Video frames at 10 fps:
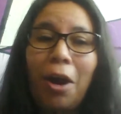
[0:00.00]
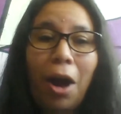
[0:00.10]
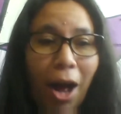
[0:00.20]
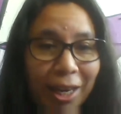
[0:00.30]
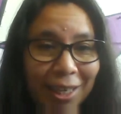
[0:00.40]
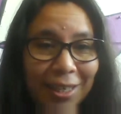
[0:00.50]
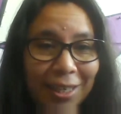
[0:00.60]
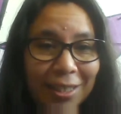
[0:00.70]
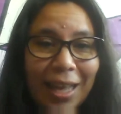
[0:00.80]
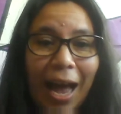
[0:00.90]
And dear
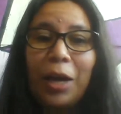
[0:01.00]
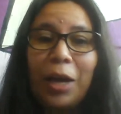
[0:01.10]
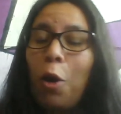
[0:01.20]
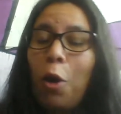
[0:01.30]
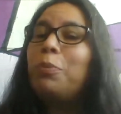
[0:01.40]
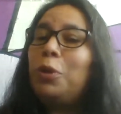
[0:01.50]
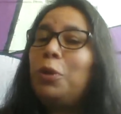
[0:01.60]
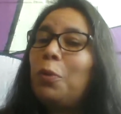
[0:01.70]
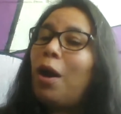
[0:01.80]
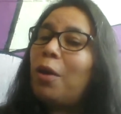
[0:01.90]
audience, I
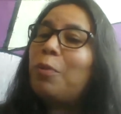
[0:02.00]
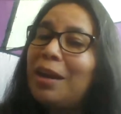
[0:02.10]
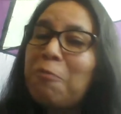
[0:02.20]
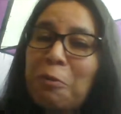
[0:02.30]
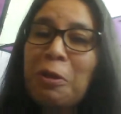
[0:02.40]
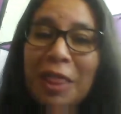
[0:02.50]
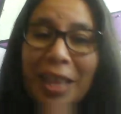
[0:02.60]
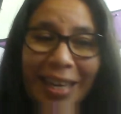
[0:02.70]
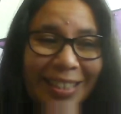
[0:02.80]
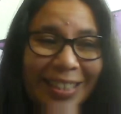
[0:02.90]
hope you are
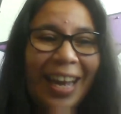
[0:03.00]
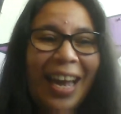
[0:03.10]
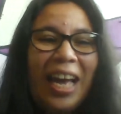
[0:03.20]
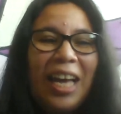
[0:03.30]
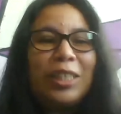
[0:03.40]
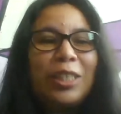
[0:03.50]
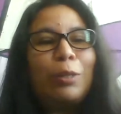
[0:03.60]
ready for this.